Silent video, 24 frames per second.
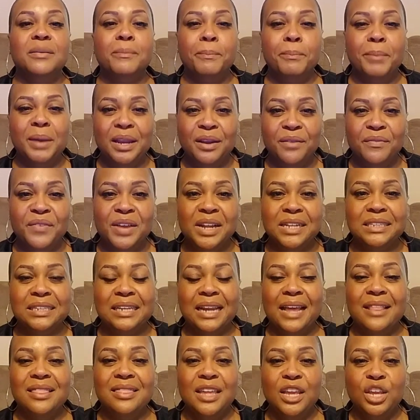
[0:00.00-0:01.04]
benefits
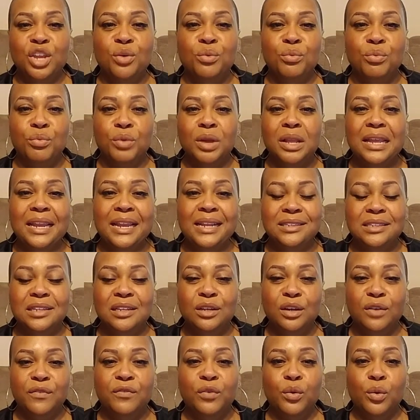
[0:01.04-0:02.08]
that I think you really need to
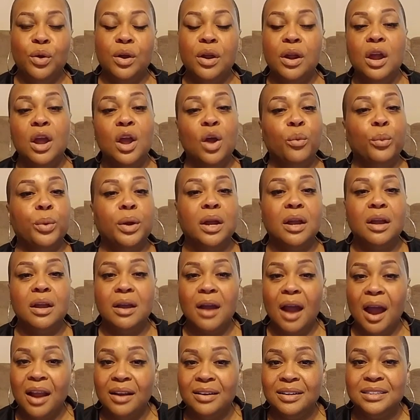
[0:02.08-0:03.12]
look for
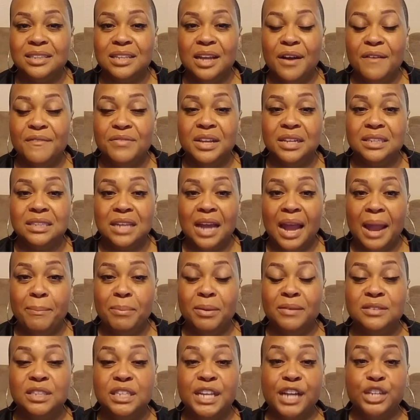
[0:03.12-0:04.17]
regardless of the
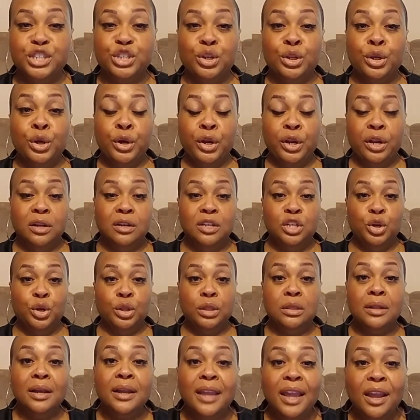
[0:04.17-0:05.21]
type of scheduler
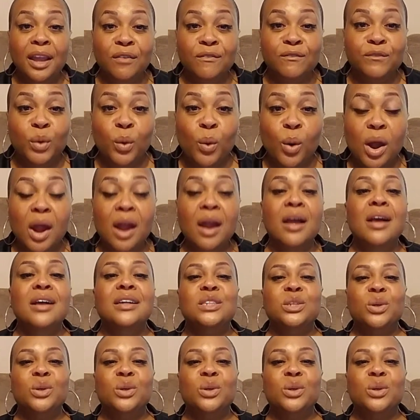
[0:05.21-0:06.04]
you're looking for.